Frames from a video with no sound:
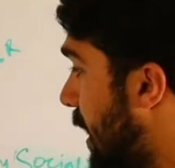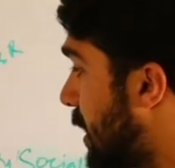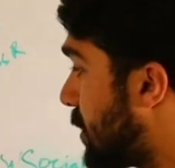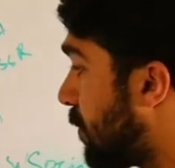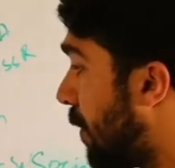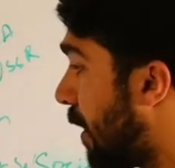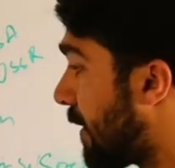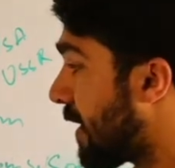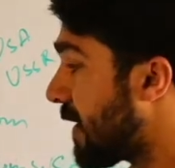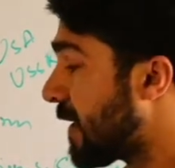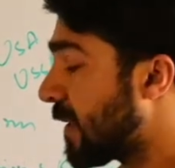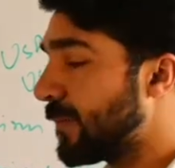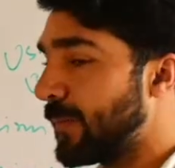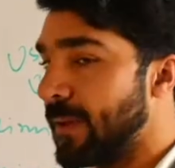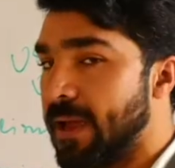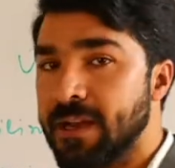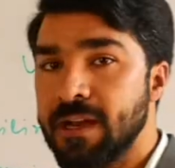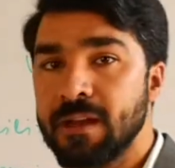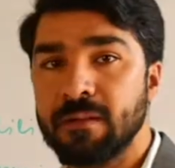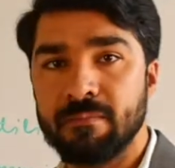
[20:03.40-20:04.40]
it was a
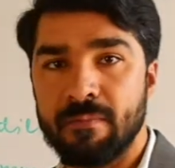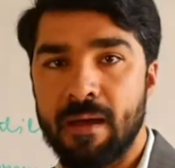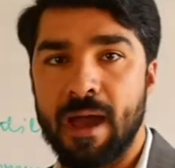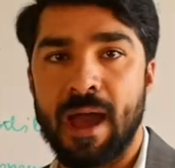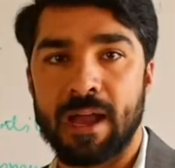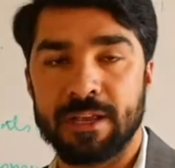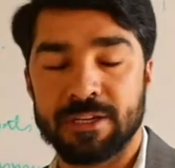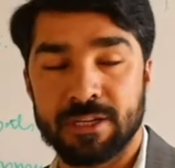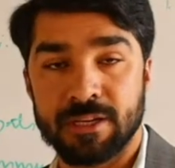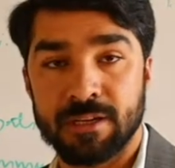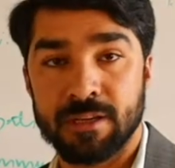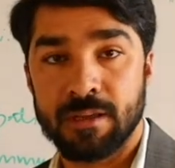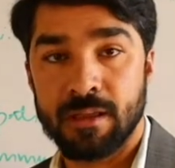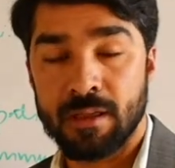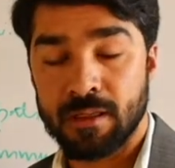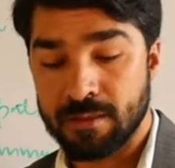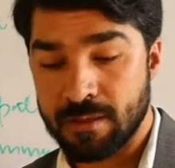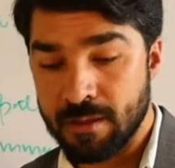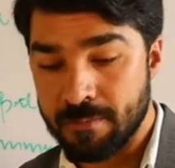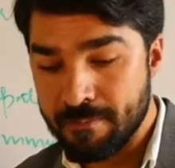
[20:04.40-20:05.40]
sparring match,
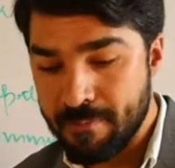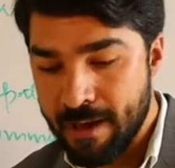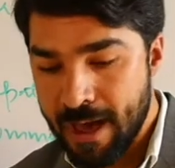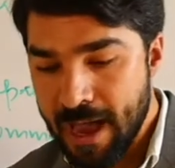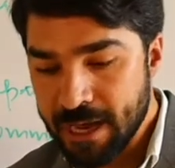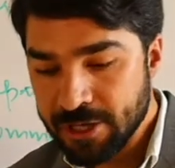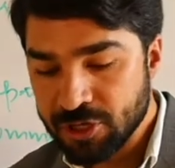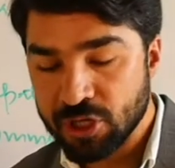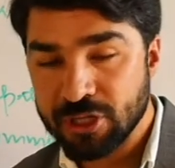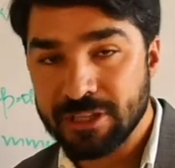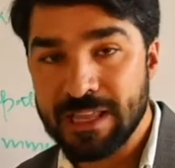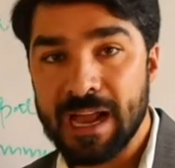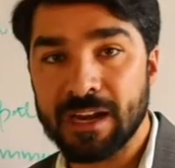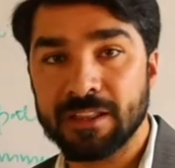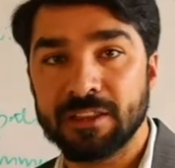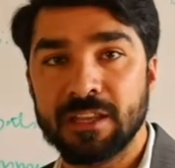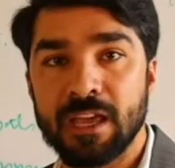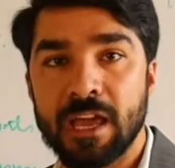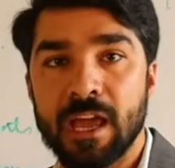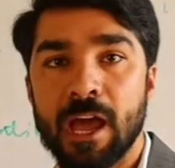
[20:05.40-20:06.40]
the match
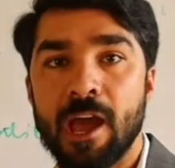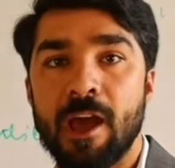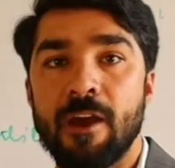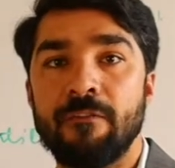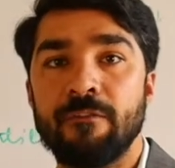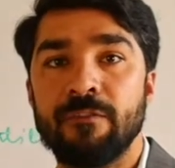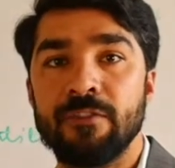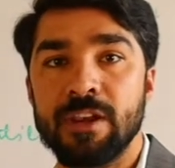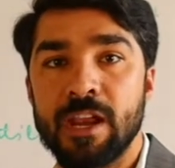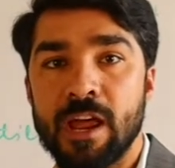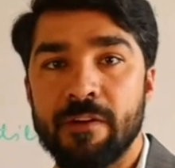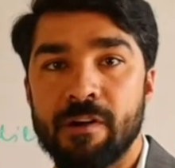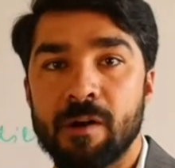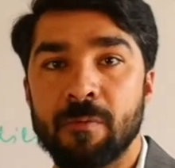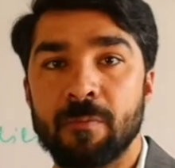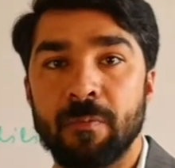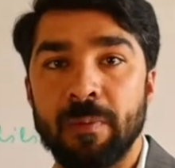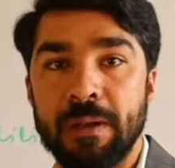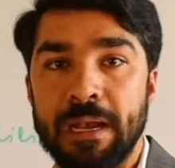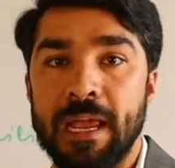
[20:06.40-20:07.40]
that they have never
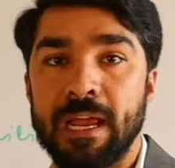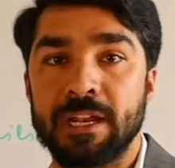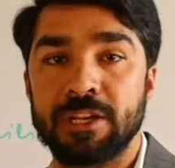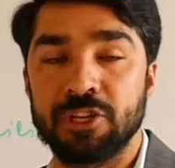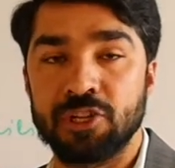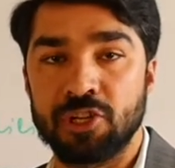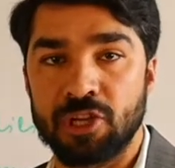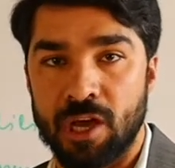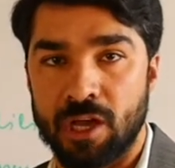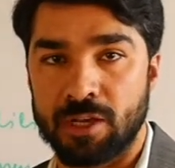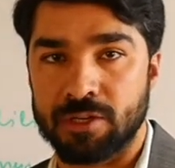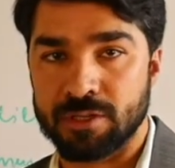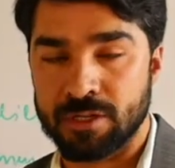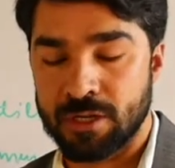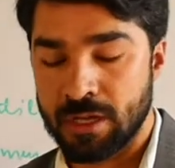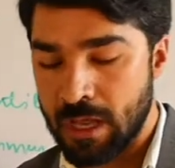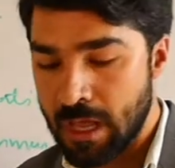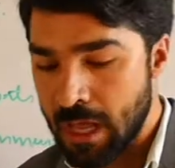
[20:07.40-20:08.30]
played yet.